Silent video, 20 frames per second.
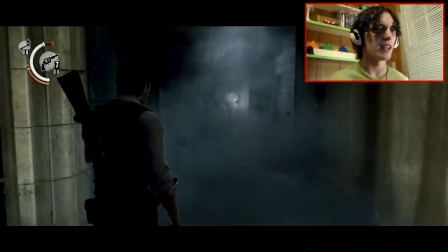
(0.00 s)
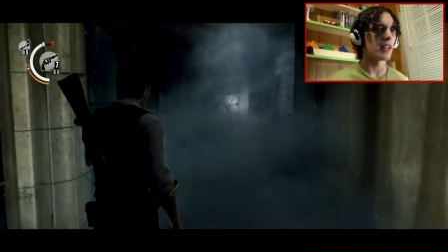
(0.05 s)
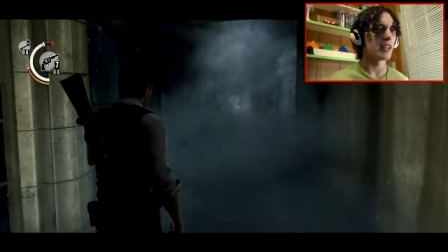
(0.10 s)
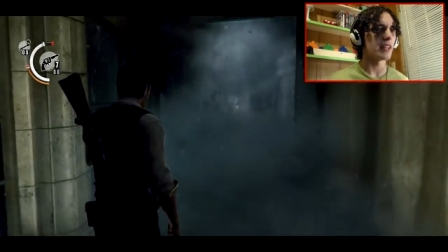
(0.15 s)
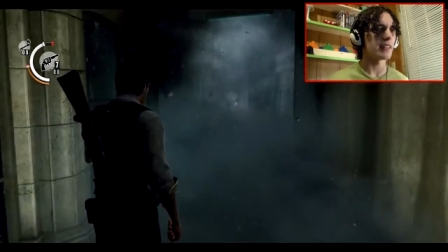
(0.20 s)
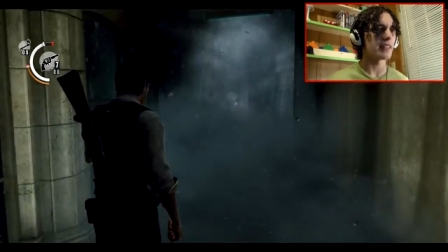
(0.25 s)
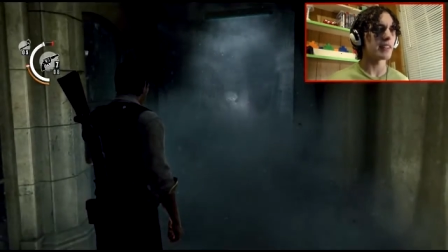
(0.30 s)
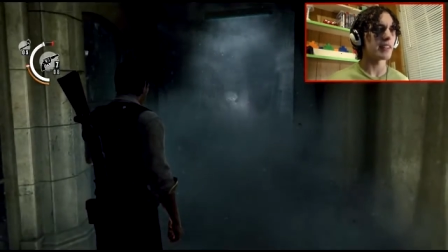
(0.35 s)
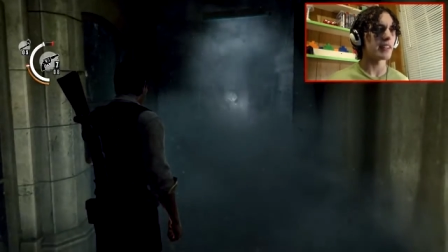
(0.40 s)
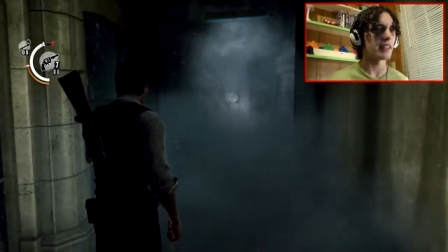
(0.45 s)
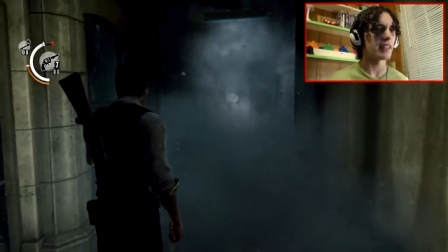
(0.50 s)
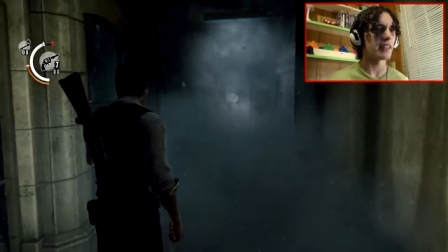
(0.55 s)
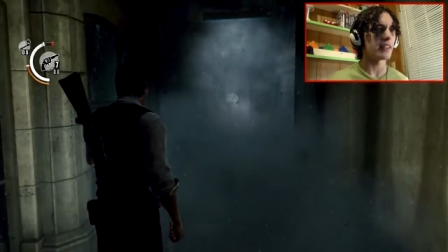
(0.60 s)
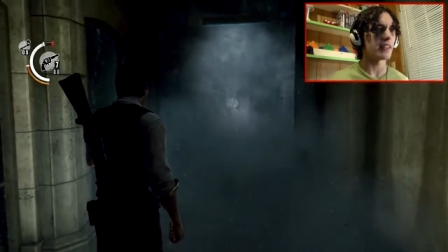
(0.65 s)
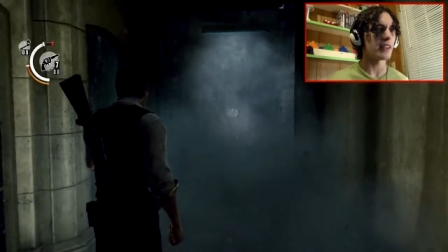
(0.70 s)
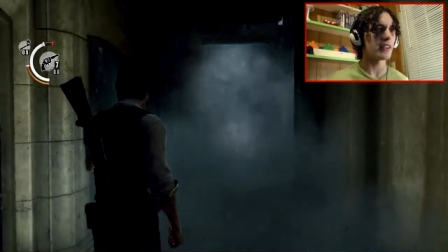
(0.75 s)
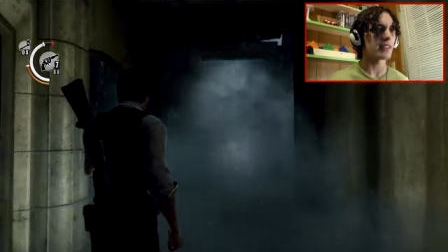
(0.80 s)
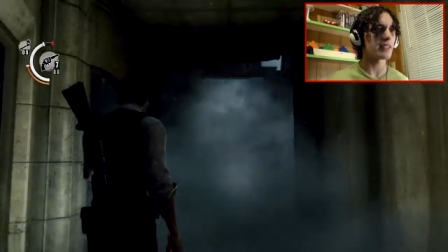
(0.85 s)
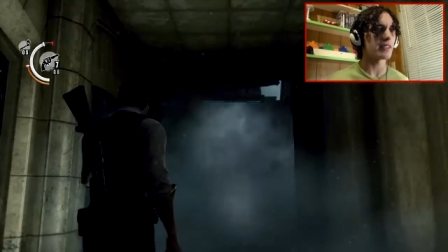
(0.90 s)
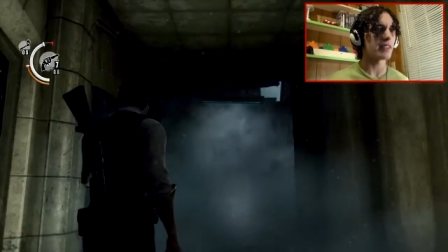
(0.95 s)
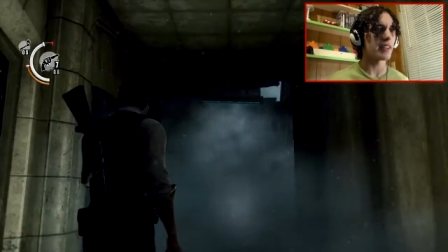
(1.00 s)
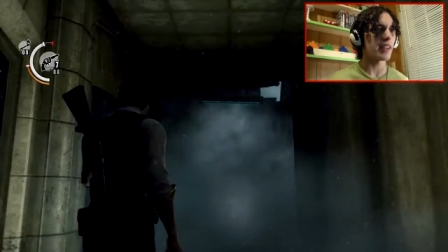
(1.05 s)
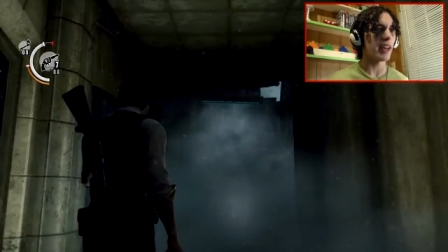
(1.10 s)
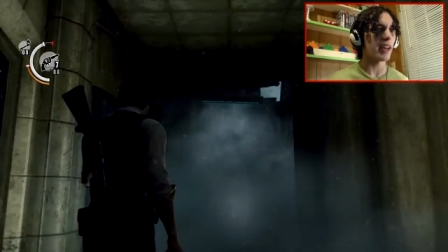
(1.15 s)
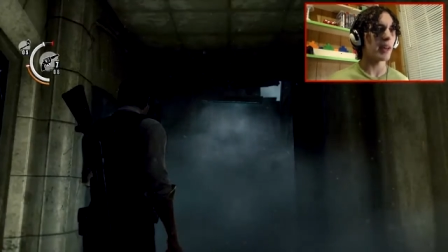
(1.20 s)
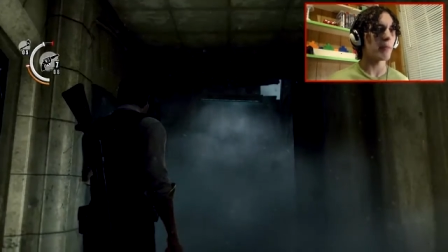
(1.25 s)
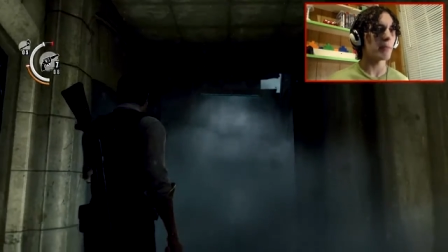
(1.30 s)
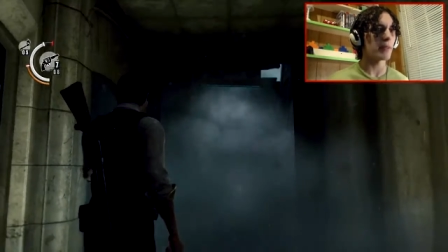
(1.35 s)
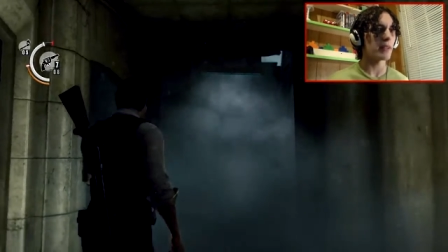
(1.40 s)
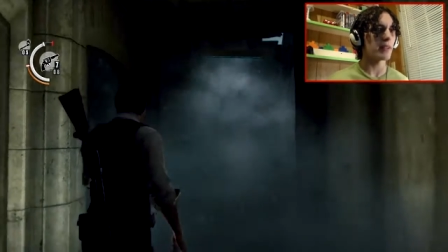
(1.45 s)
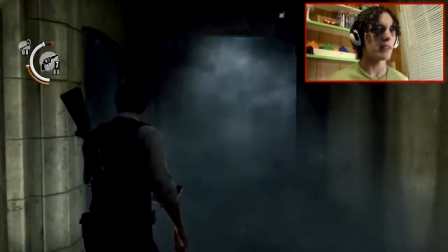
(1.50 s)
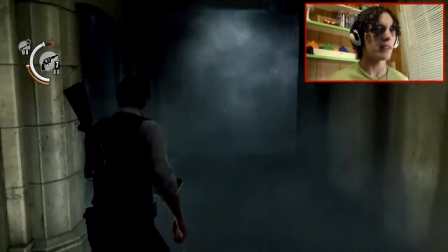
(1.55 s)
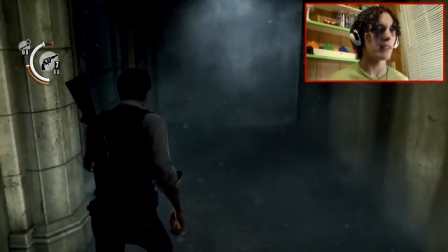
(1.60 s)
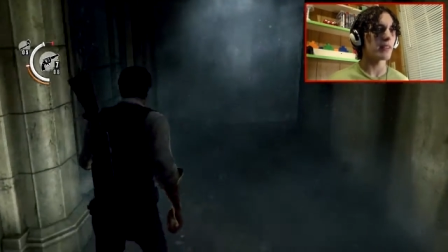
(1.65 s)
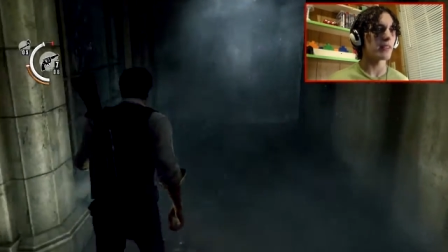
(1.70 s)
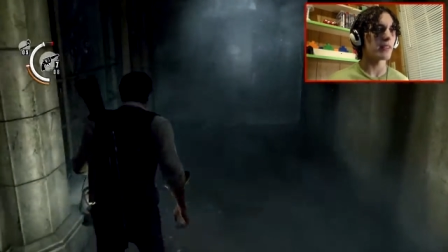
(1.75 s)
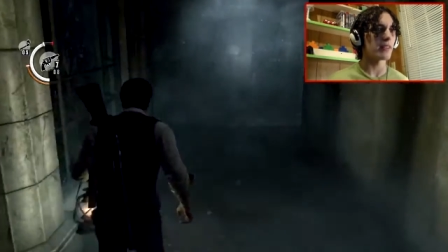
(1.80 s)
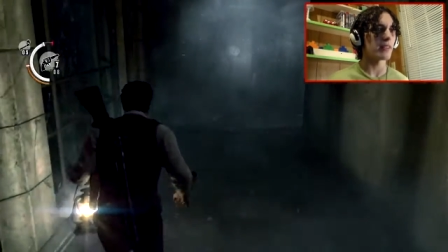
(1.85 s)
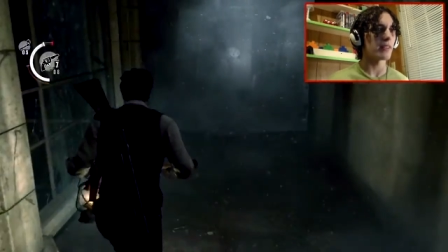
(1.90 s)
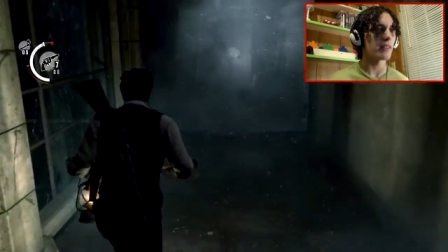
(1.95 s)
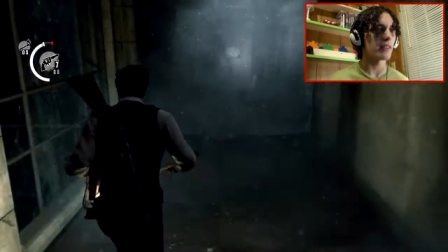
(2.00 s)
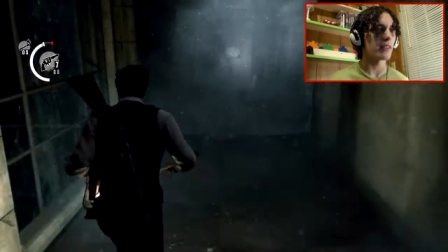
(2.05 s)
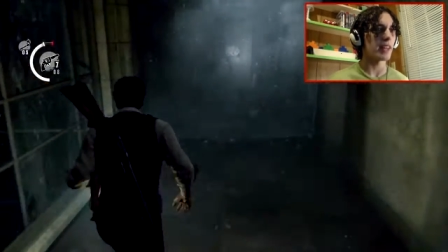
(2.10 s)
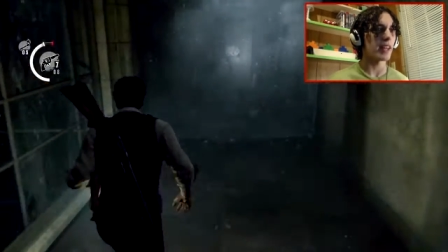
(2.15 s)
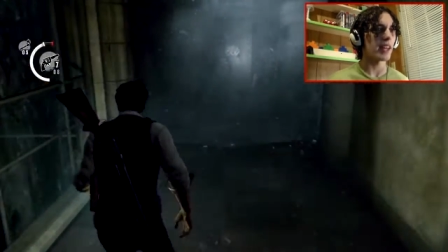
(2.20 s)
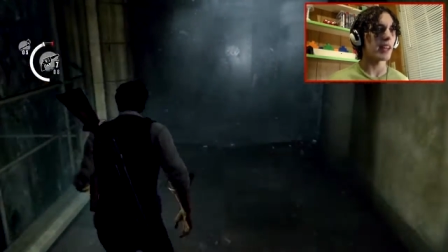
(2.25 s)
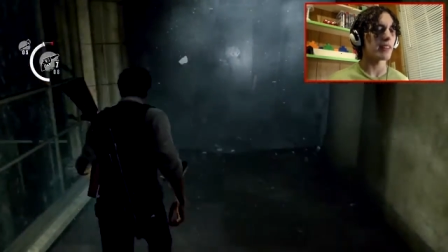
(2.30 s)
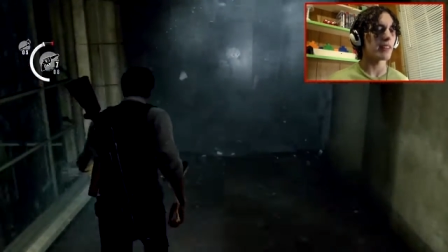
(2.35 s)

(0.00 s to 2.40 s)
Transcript: Anything interesting happen? Okay,